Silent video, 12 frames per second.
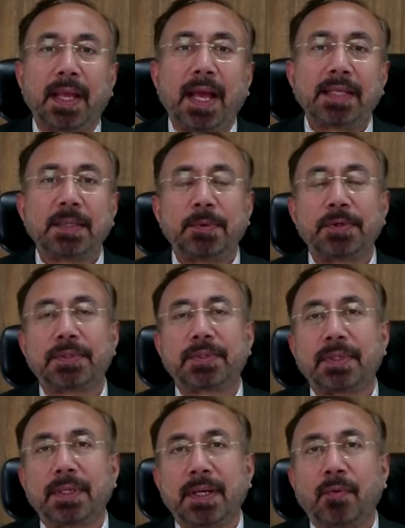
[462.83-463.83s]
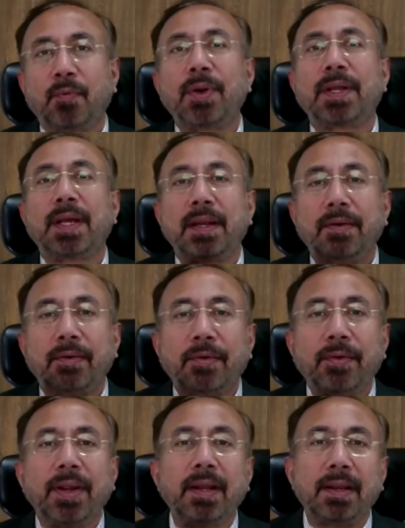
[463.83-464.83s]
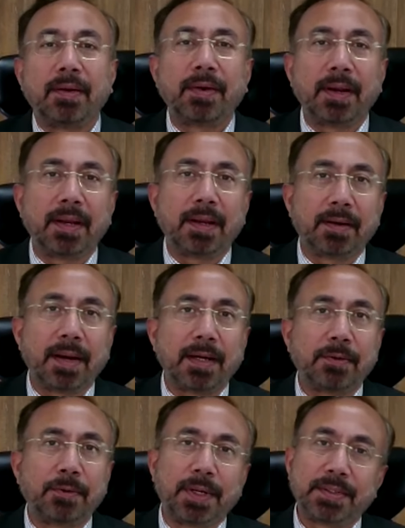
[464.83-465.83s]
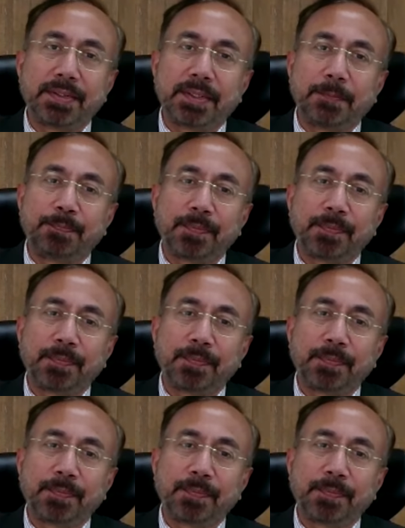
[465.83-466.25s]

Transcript: I suppose one can really, really write good essay.